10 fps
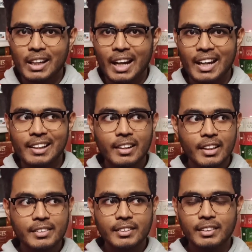I read
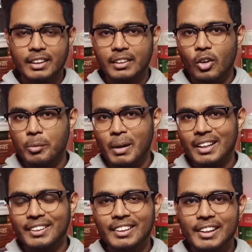it on my
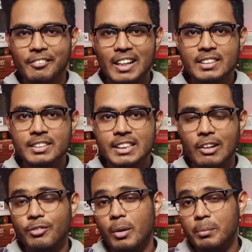Kindle device
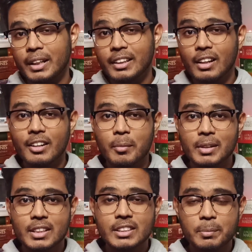itself from Kindle
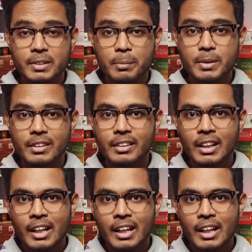Unlimited subscription,